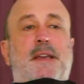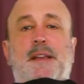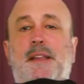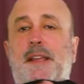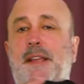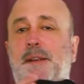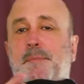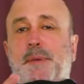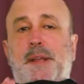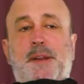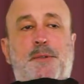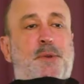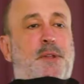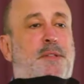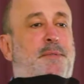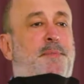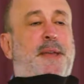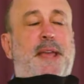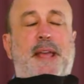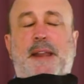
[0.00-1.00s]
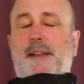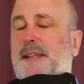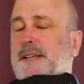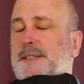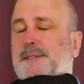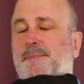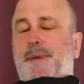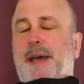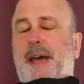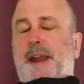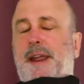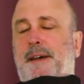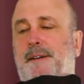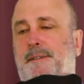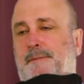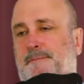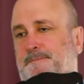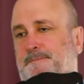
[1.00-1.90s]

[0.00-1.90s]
and in me and with me, it doesn't matter.